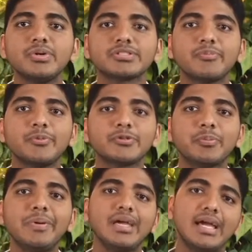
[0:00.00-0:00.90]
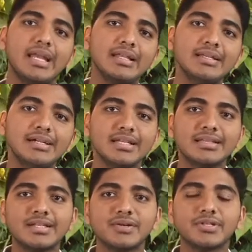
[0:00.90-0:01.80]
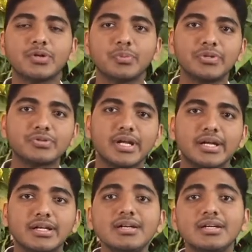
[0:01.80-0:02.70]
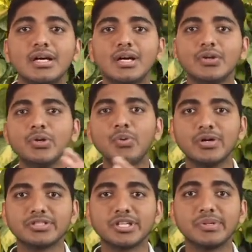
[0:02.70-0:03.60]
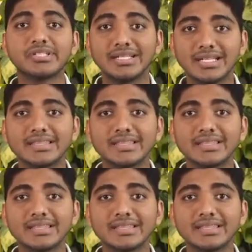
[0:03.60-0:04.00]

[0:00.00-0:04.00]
you are supposed to pay another 10,000 rupees to get a new washing machine.